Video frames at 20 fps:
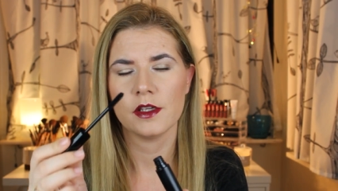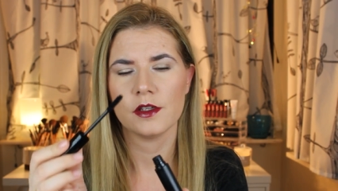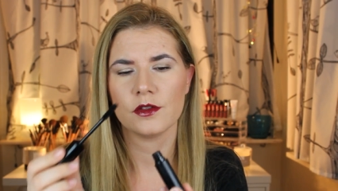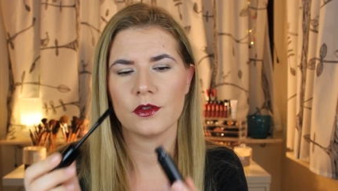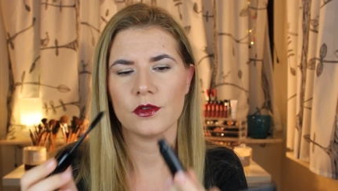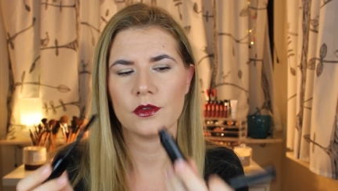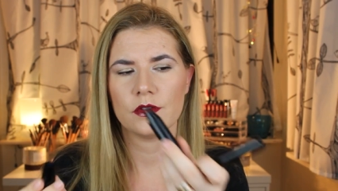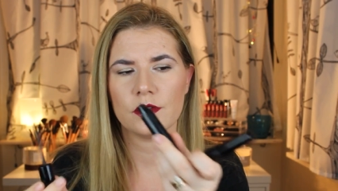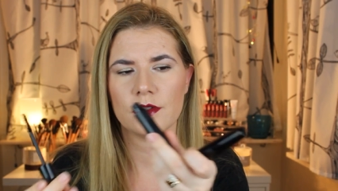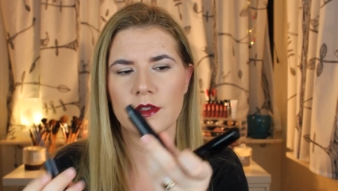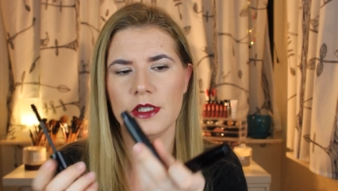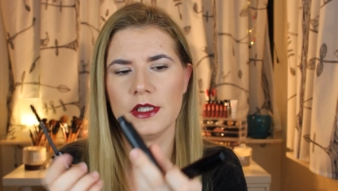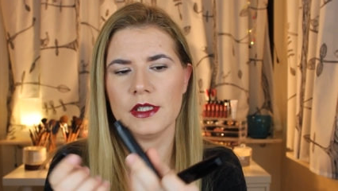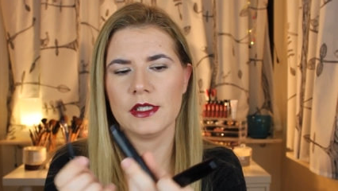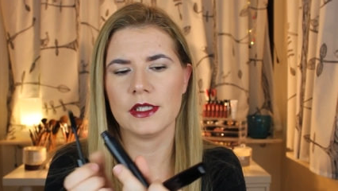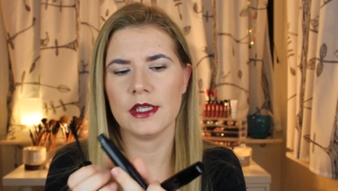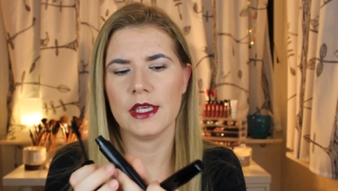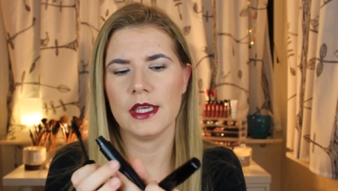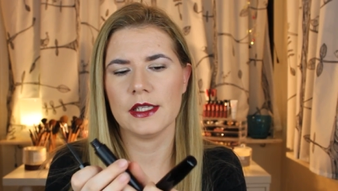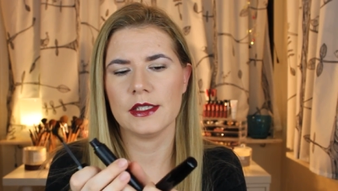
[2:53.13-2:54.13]
so
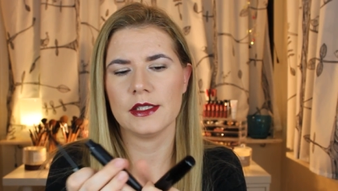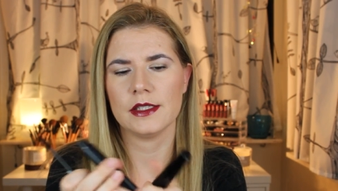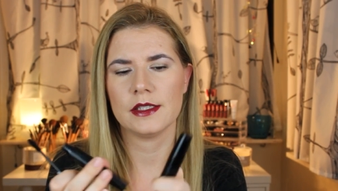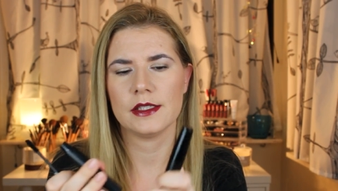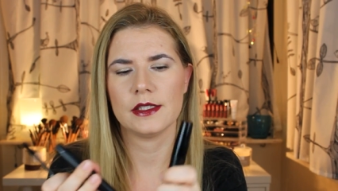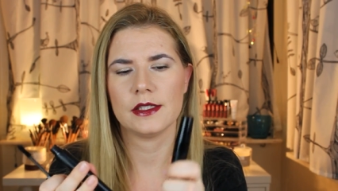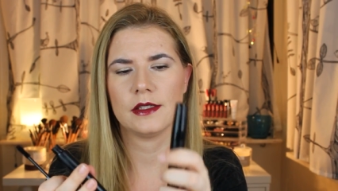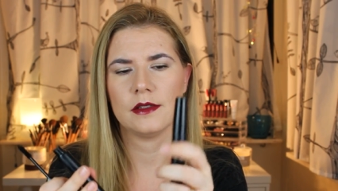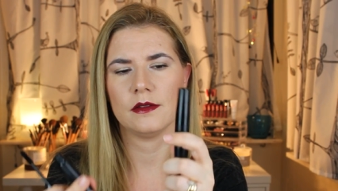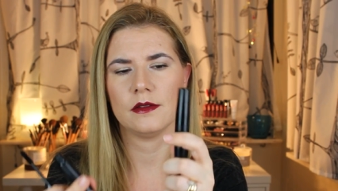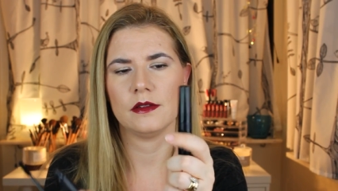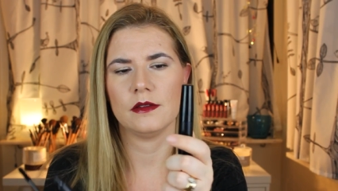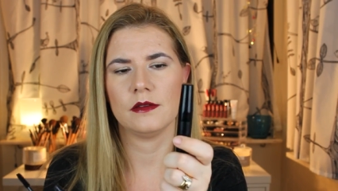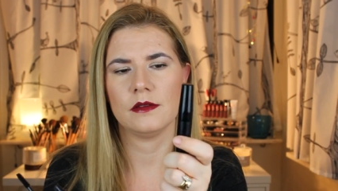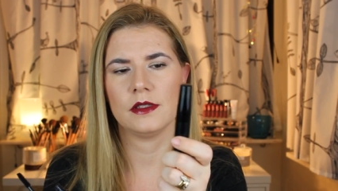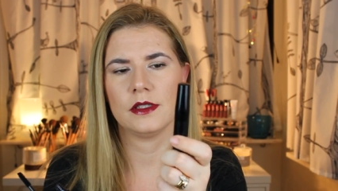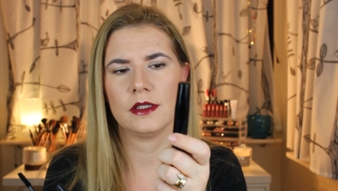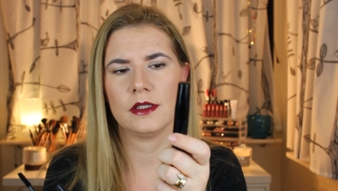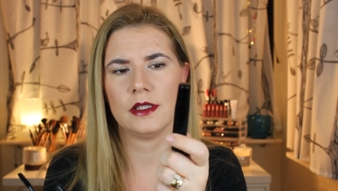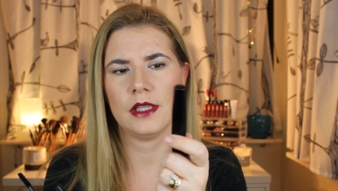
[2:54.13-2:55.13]
this gets
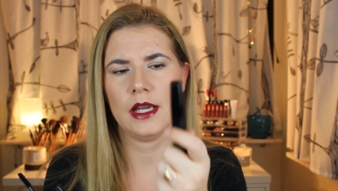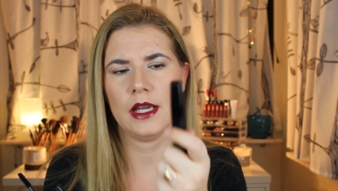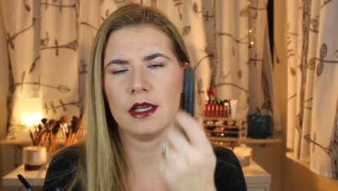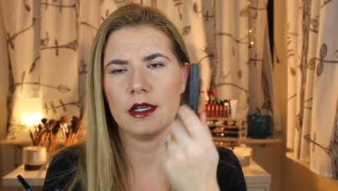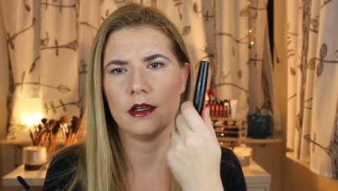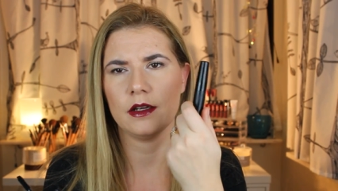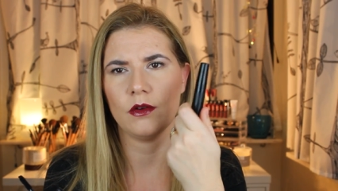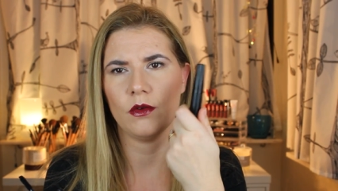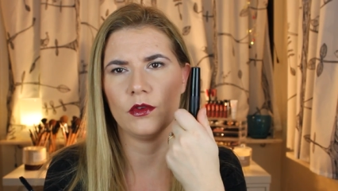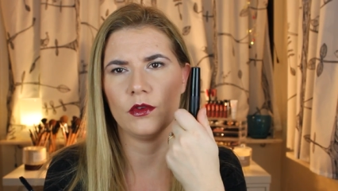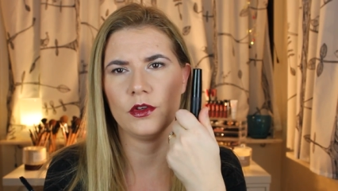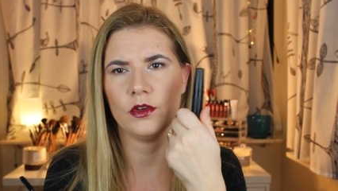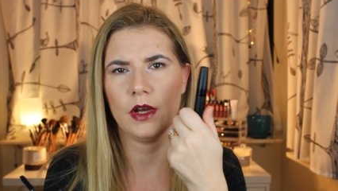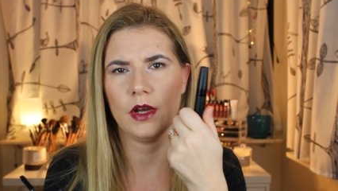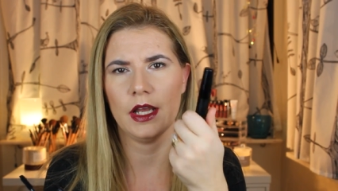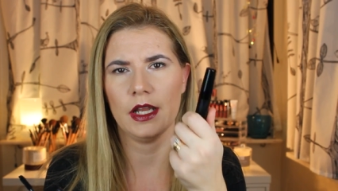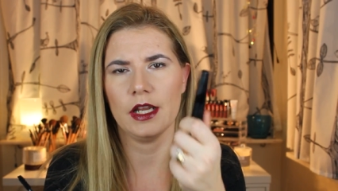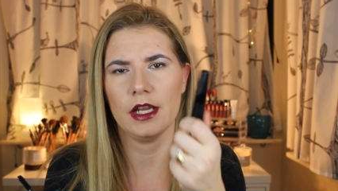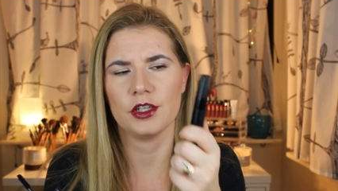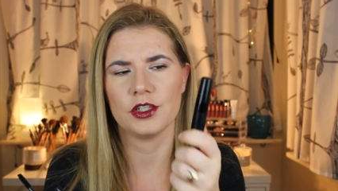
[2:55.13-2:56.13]
stuck on your
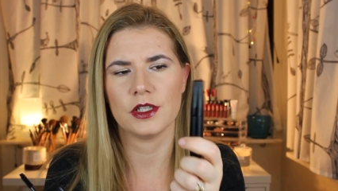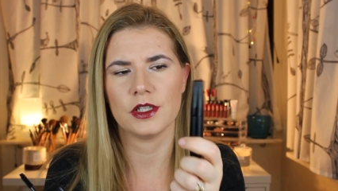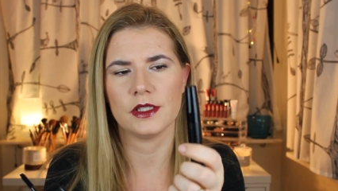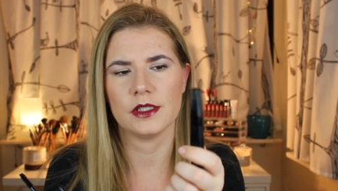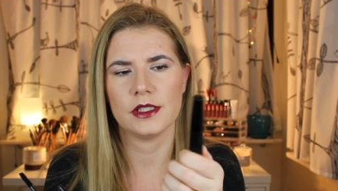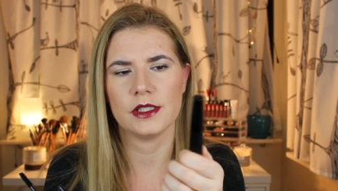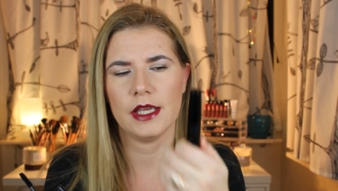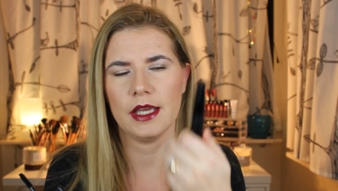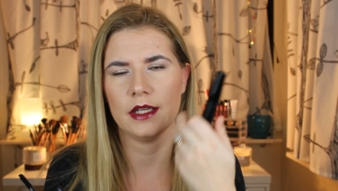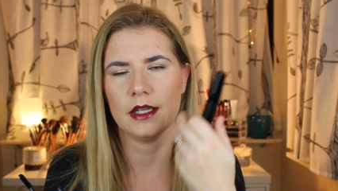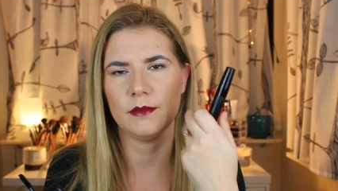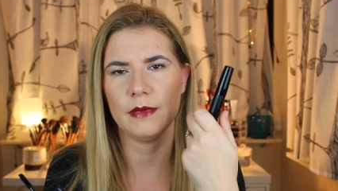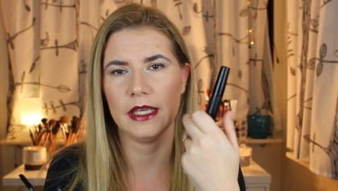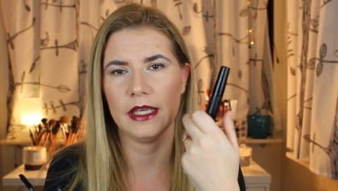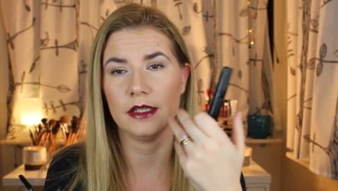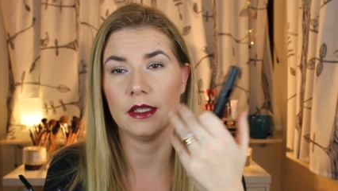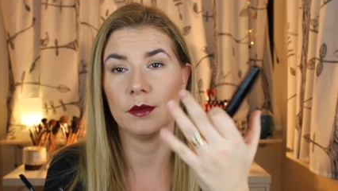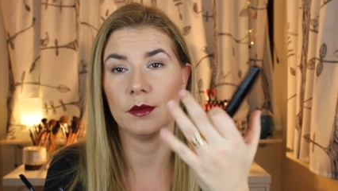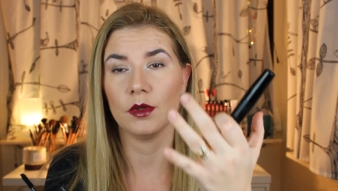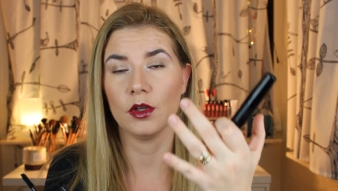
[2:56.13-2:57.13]
eyelashes and
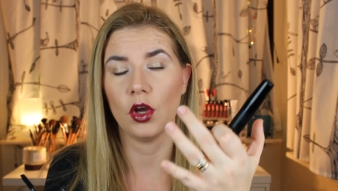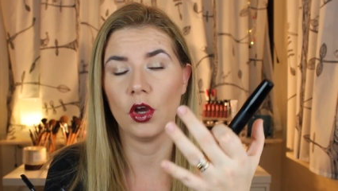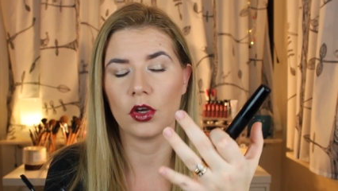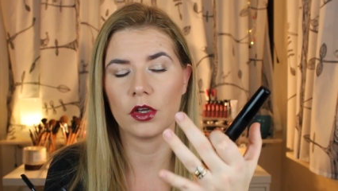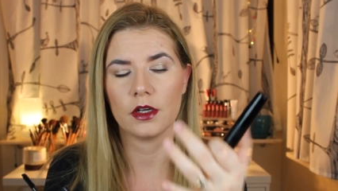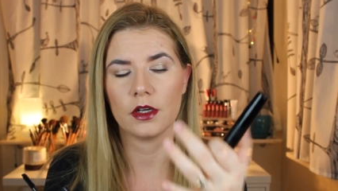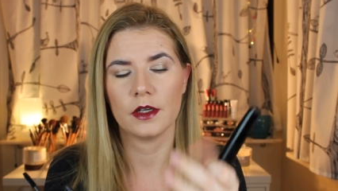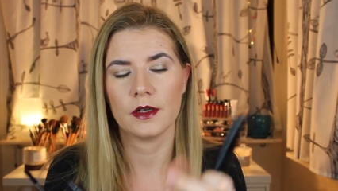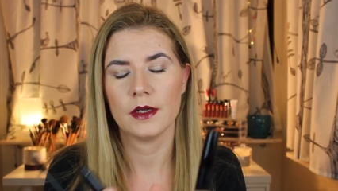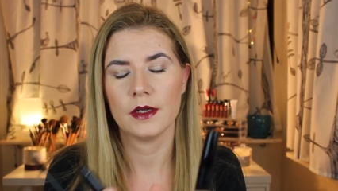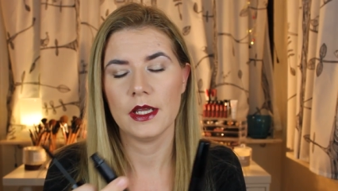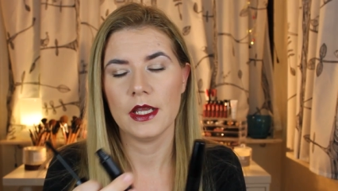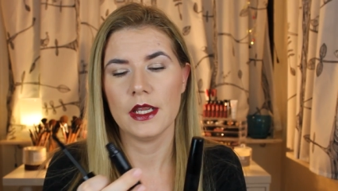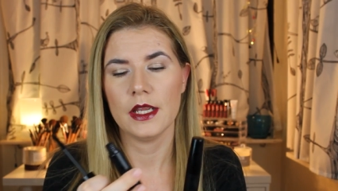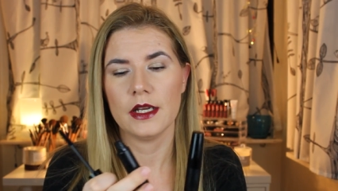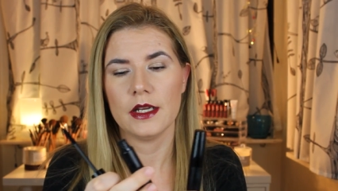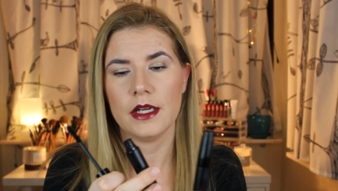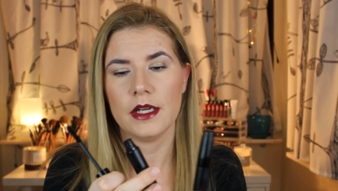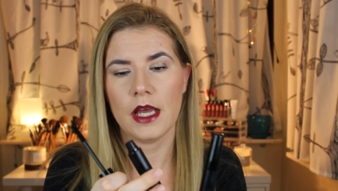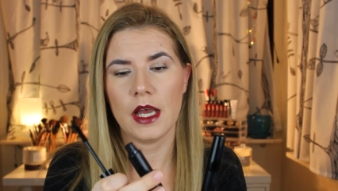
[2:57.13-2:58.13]
make them longer
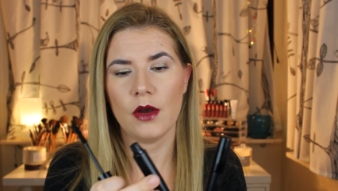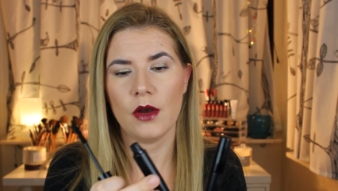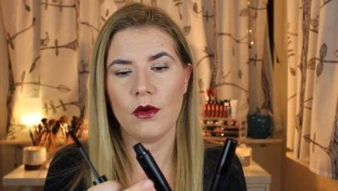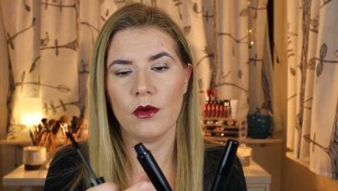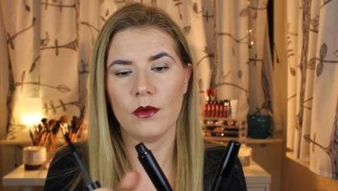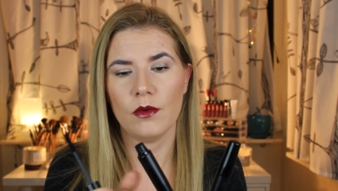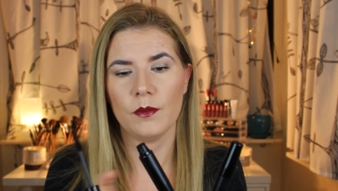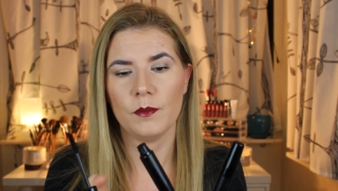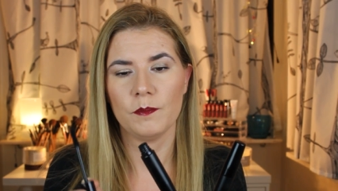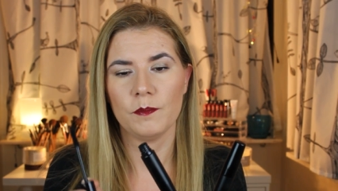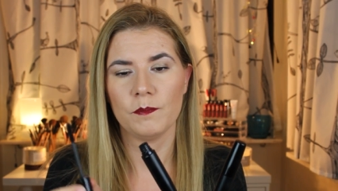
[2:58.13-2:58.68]
now